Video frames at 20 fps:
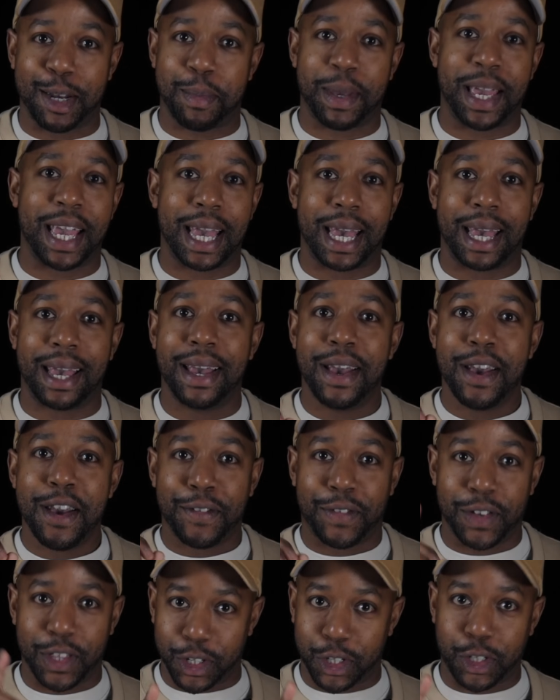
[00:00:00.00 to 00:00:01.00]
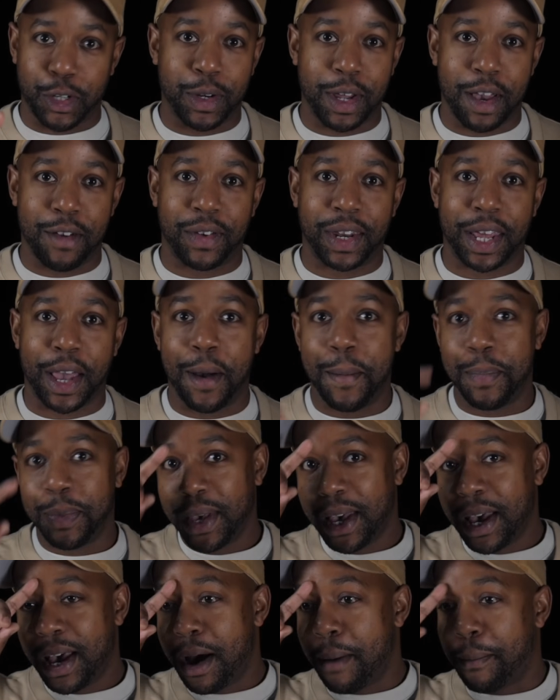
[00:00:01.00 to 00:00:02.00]
be here for this studio video.
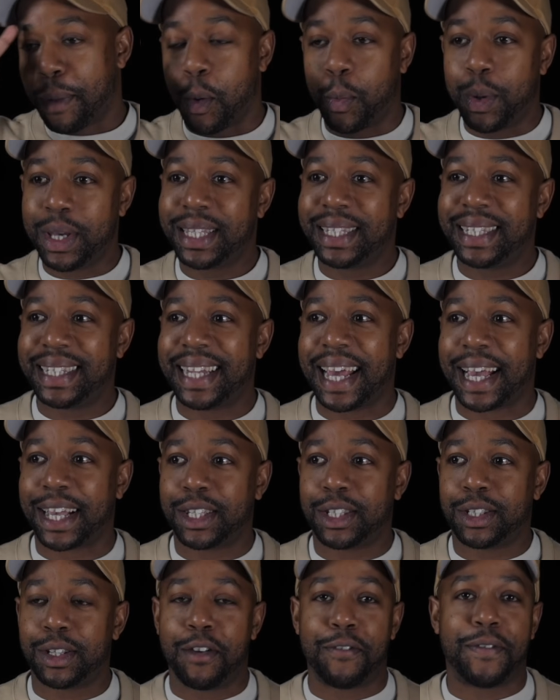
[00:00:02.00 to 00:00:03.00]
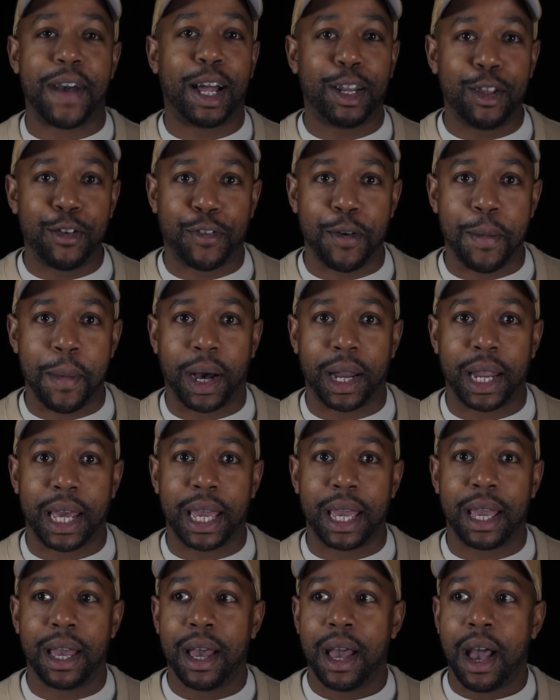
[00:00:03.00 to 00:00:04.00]
But with sticks, value for
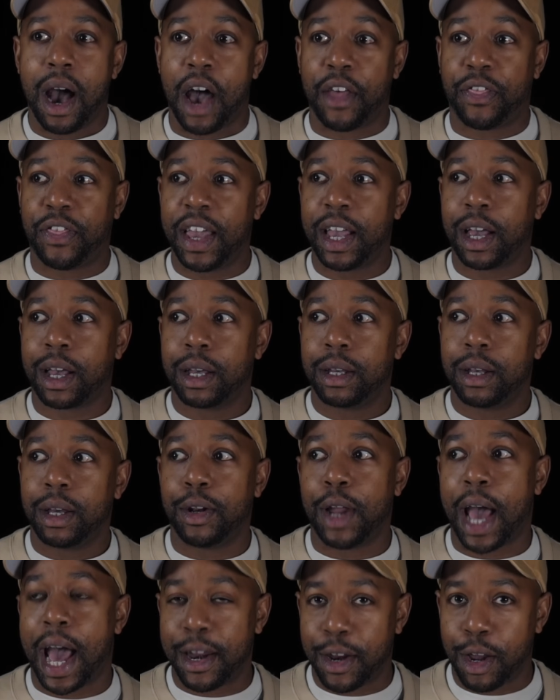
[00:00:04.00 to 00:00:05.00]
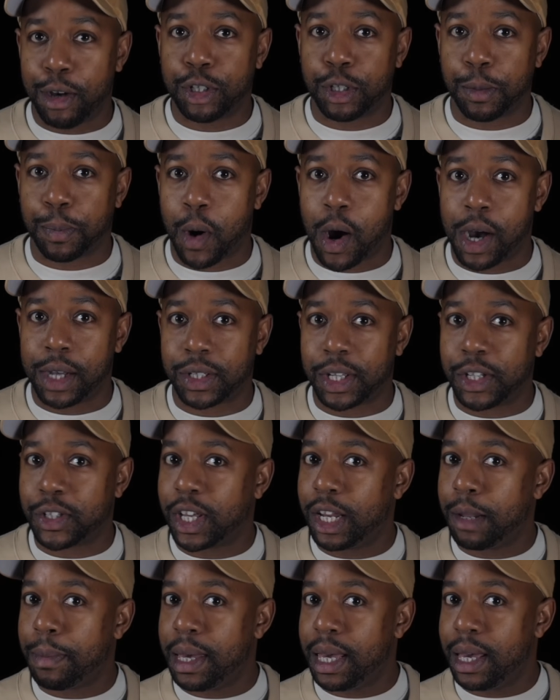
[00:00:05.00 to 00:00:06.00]
money, I think at no surprise is
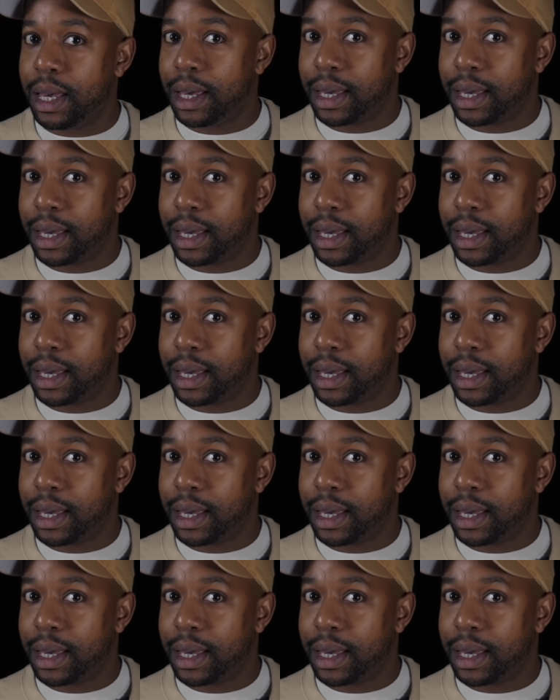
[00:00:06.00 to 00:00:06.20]
going to be